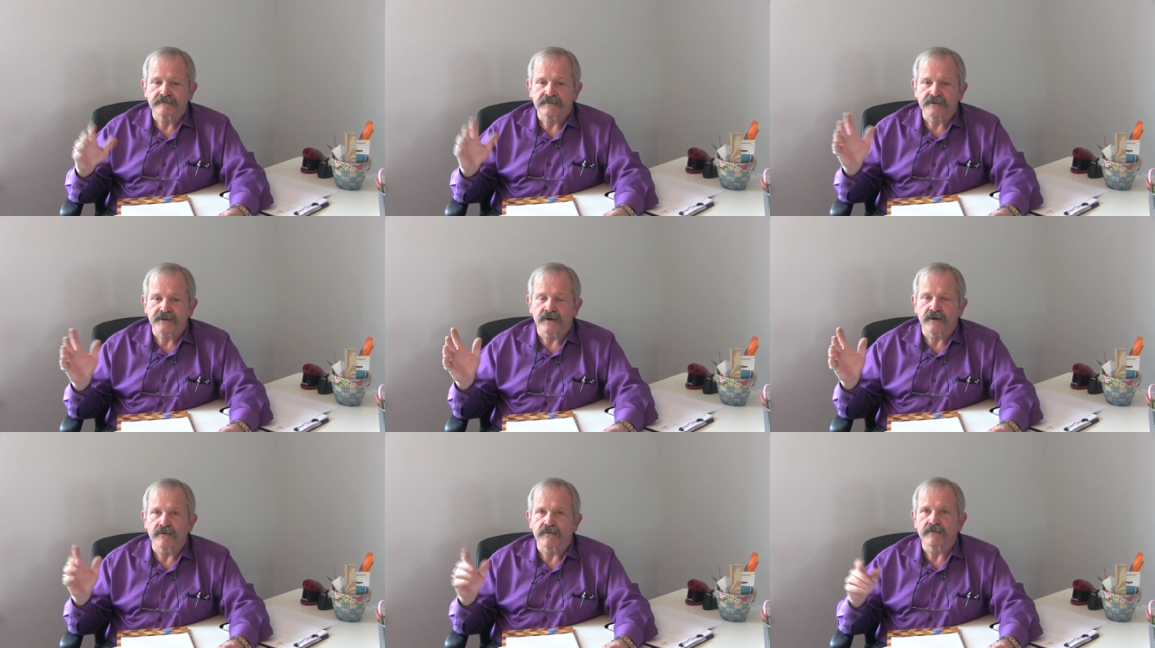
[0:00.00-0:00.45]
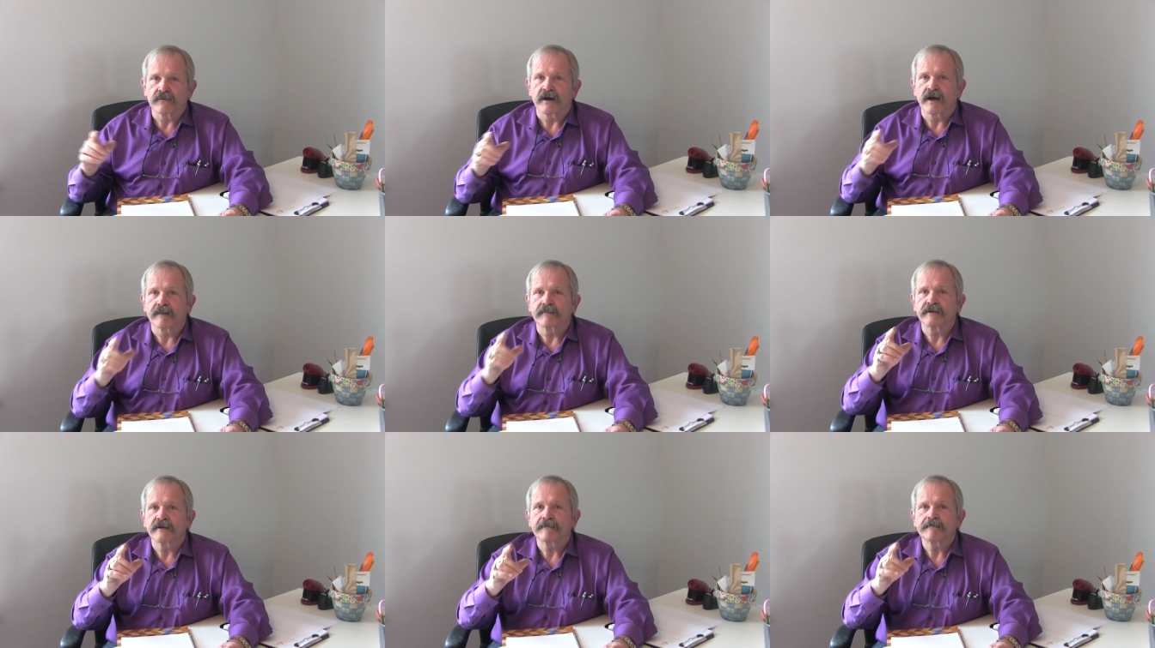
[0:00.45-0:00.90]
So
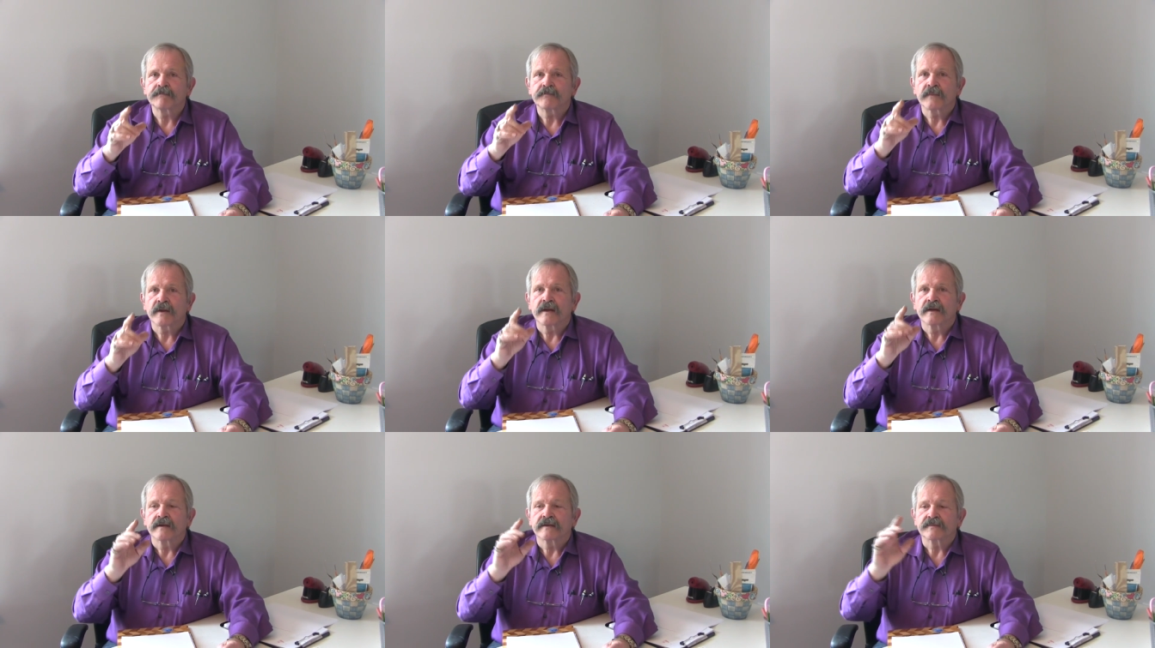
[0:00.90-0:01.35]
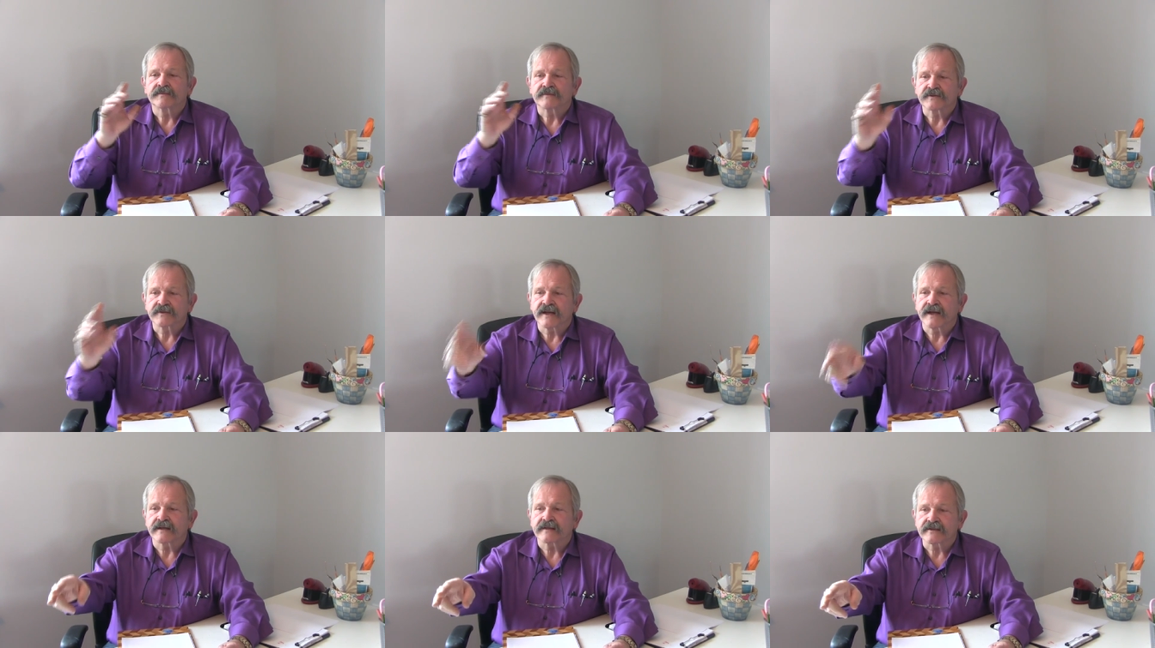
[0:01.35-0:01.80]
Robin,
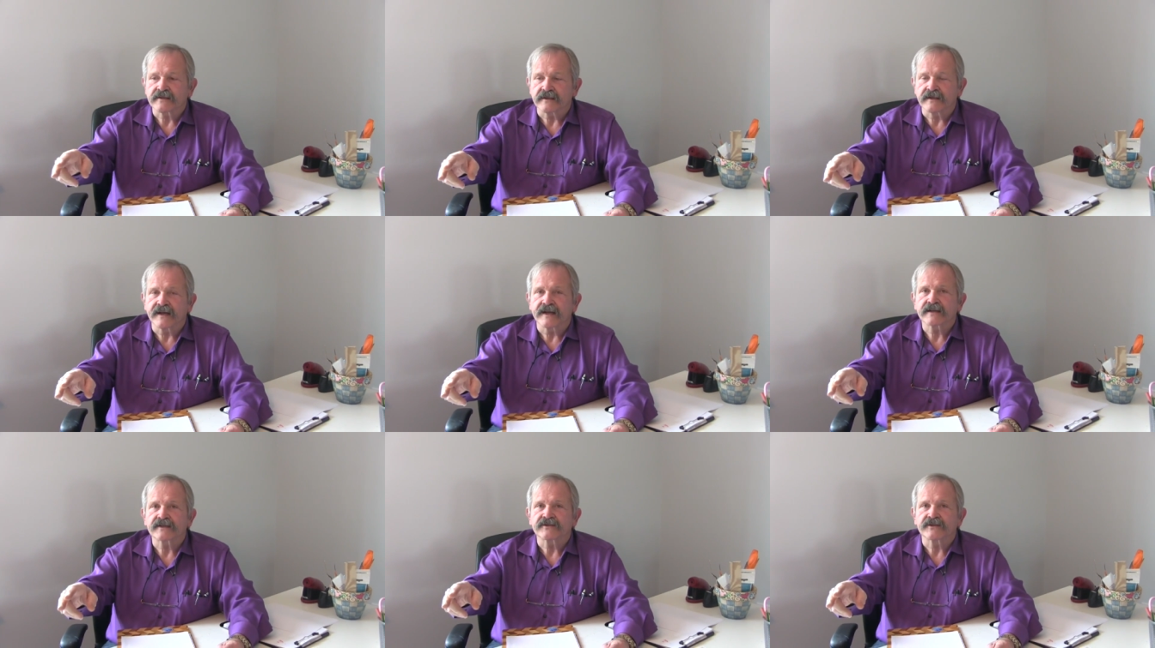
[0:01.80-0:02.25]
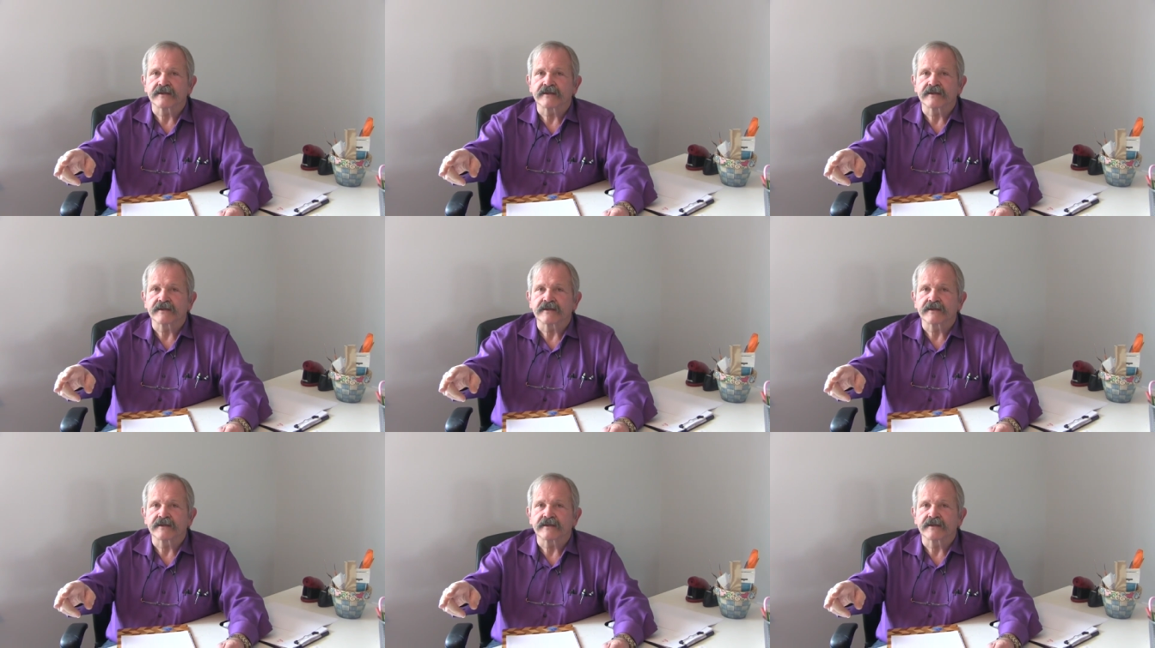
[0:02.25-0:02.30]
select